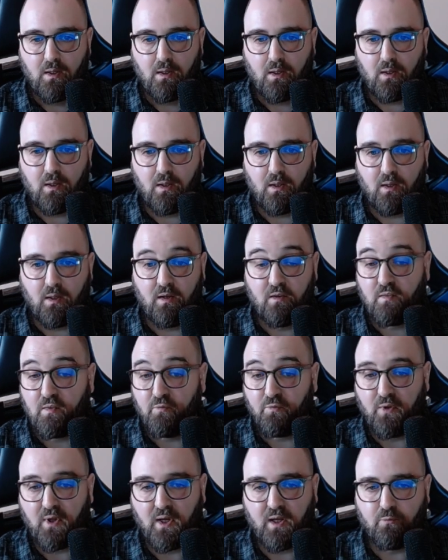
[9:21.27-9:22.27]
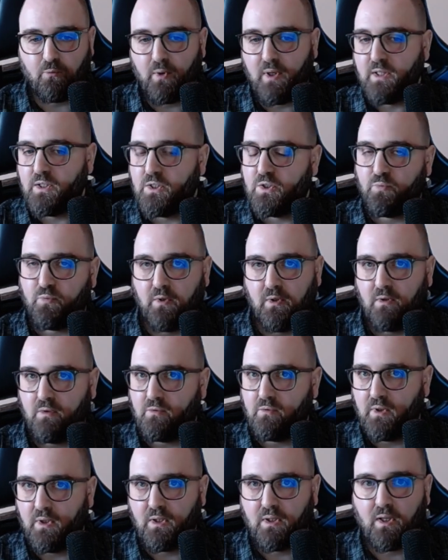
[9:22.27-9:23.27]
And stuff like range
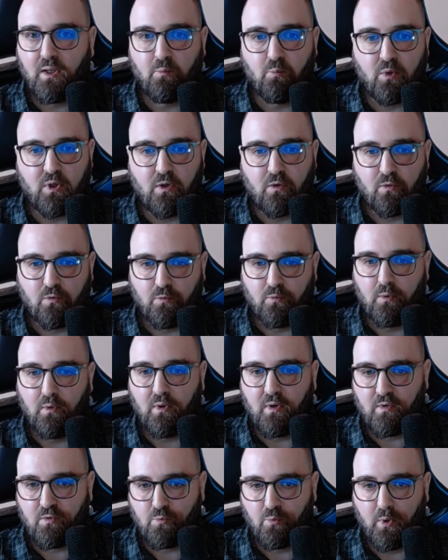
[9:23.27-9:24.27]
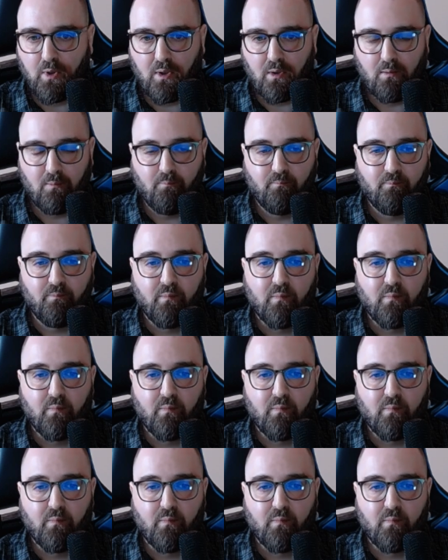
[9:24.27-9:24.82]
filtering can be useful as well,